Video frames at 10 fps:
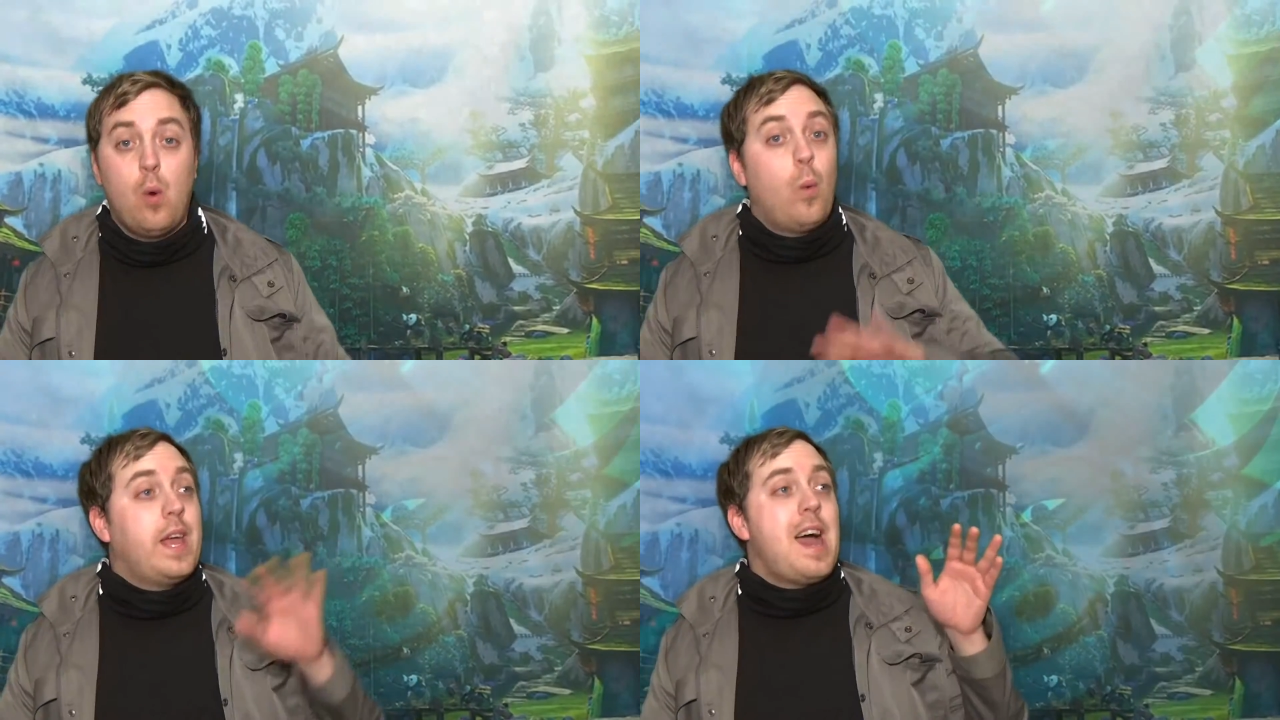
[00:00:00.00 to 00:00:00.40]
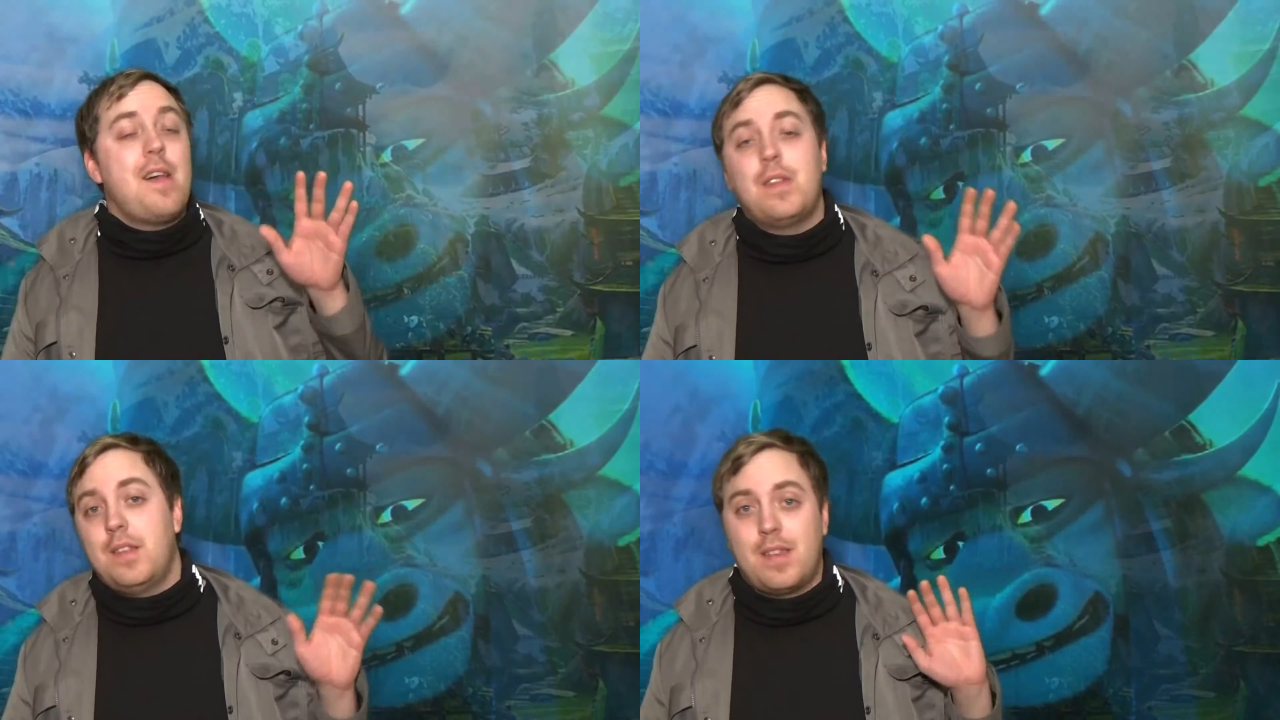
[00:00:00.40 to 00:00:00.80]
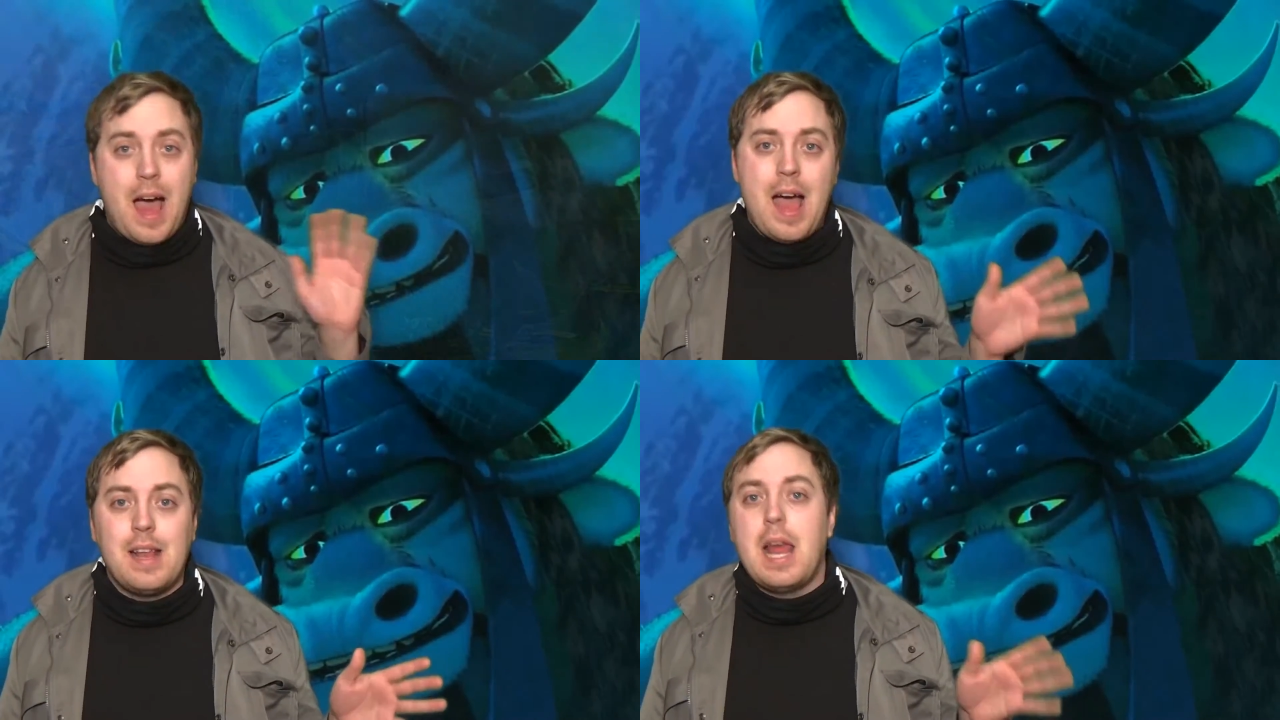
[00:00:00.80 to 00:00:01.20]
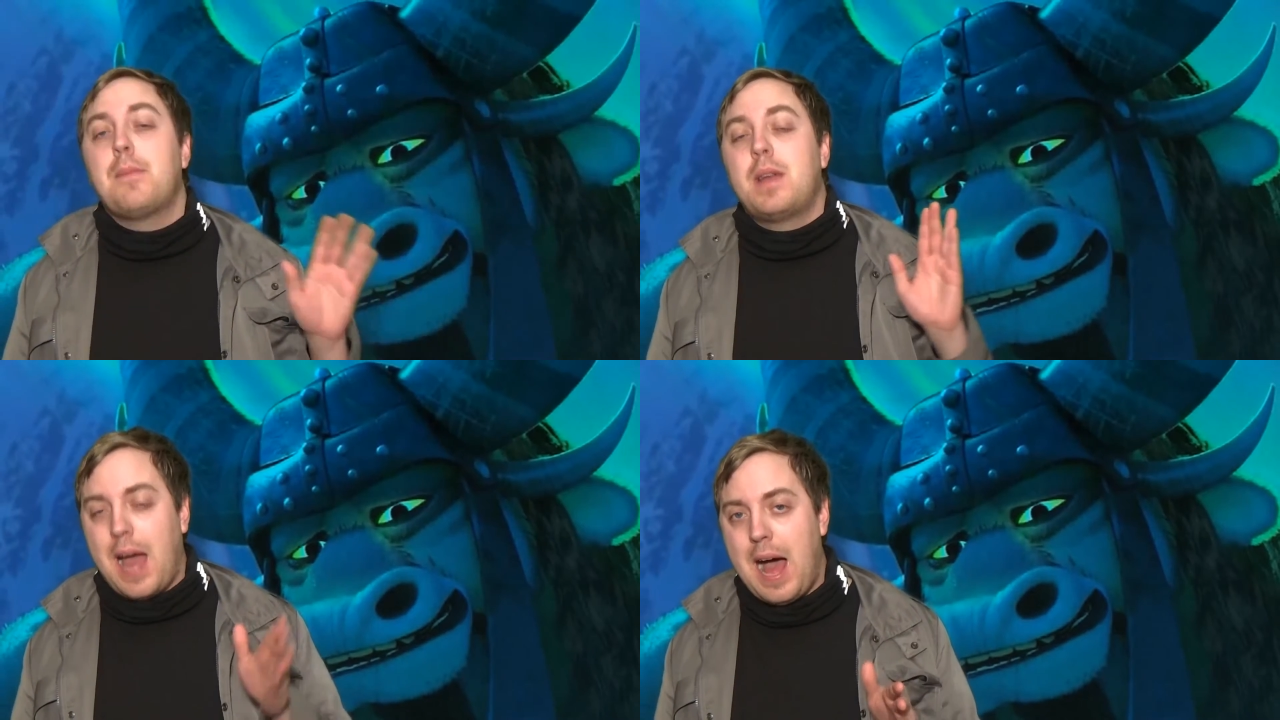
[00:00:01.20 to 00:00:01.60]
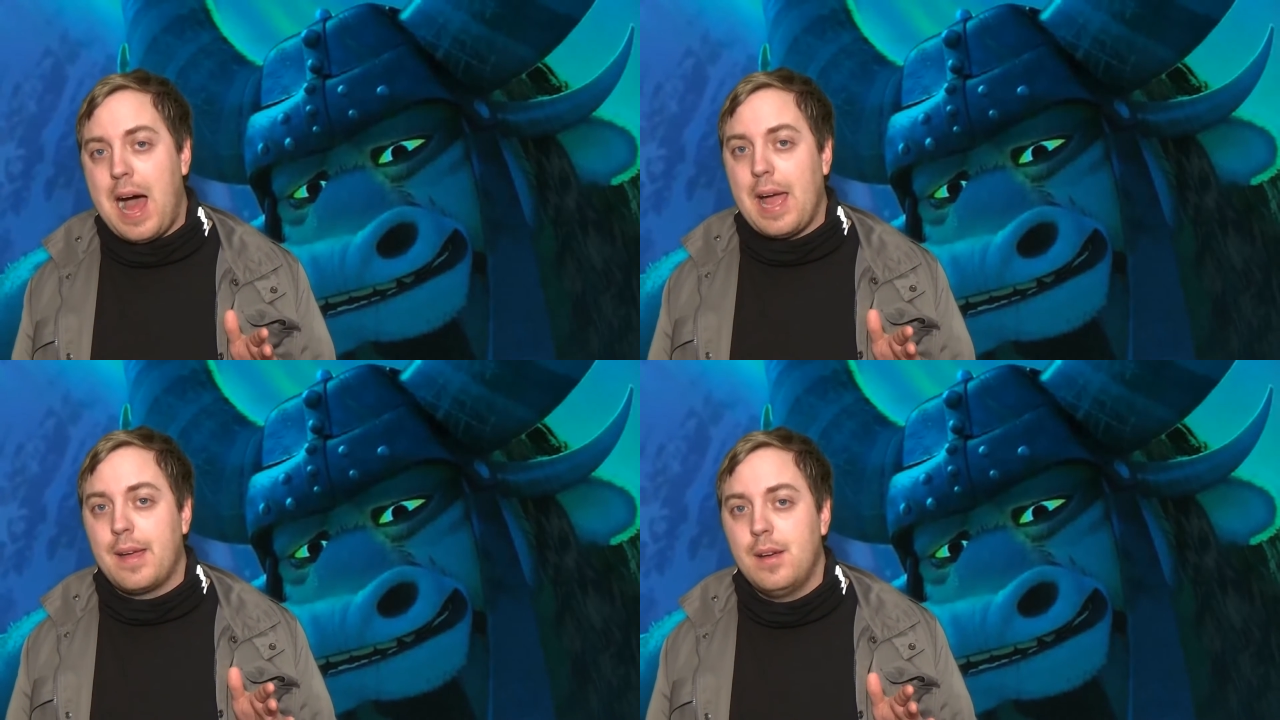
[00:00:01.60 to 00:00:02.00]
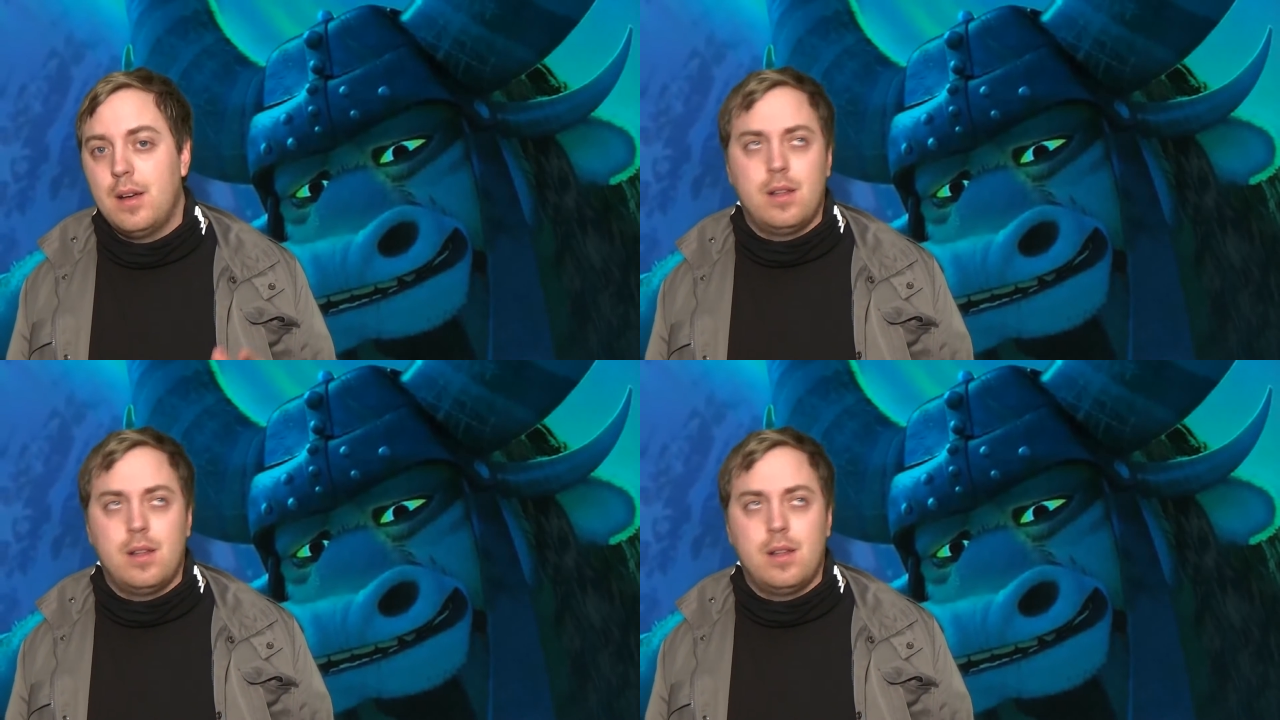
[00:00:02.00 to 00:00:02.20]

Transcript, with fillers: We got this guy named Kai.